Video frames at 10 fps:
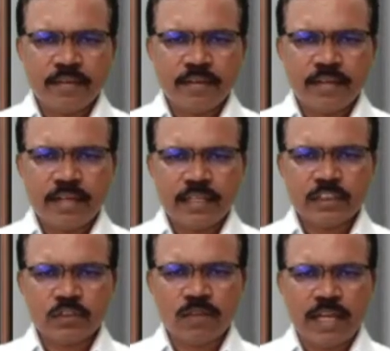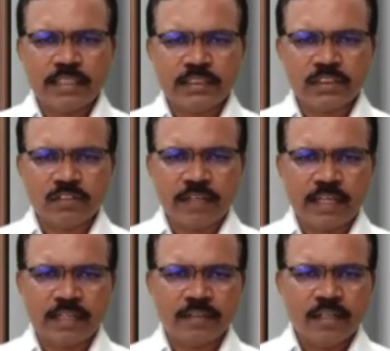xy
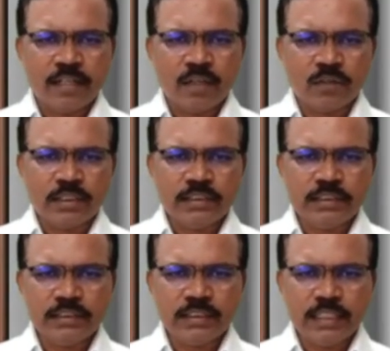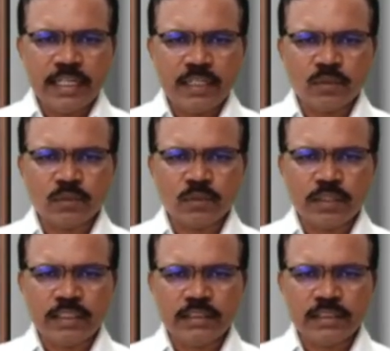square. Now this is negative, so it
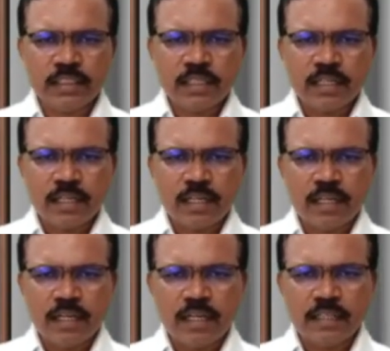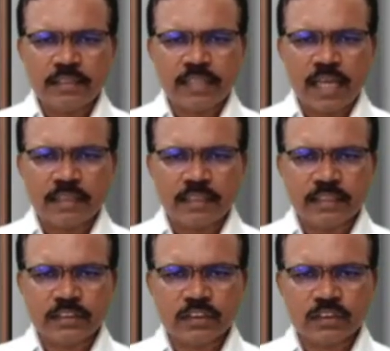is less than
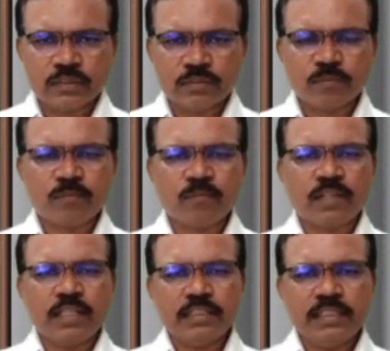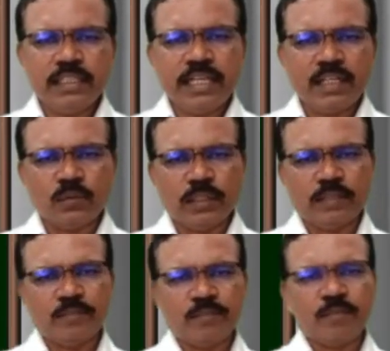this. It is negative.
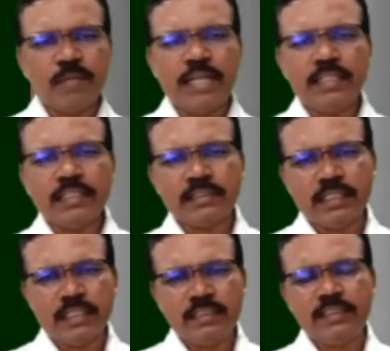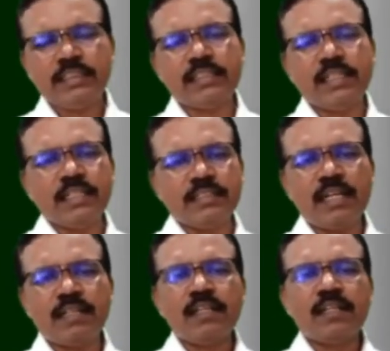Minus 36 less
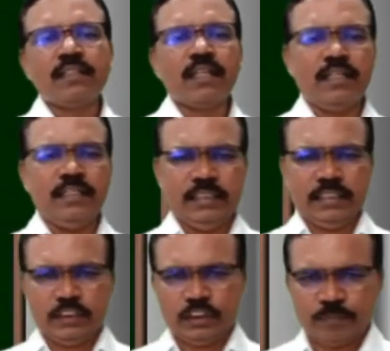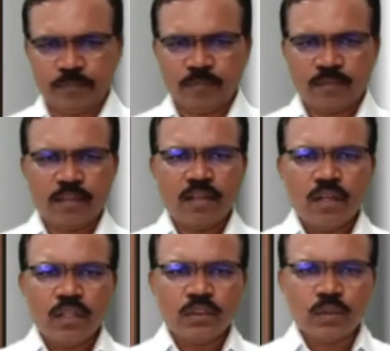than 36.
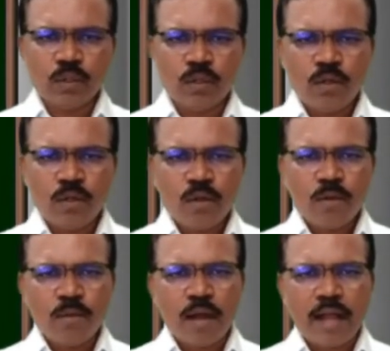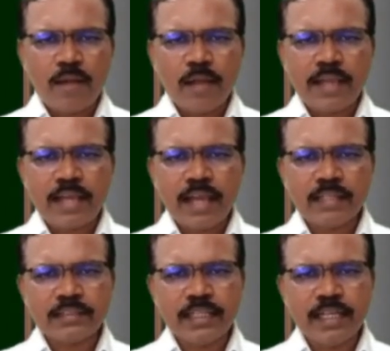So I can
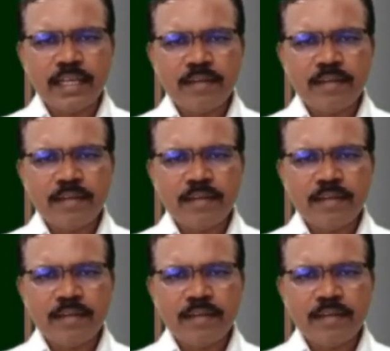say